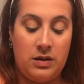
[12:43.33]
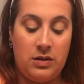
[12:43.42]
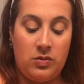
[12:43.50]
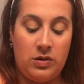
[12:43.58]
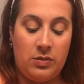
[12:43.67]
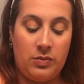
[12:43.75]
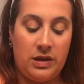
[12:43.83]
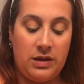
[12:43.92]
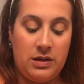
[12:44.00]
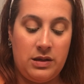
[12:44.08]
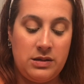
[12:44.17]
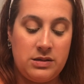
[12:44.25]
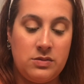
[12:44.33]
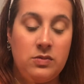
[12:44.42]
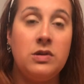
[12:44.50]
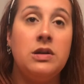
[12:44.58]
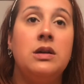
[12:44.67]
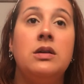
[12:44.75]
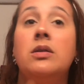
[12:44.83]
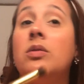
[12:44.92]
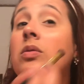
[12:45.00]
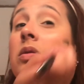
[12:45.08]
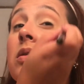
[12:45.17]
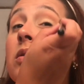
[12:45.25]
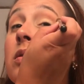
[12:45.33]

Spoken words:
And we're going to blend this one out.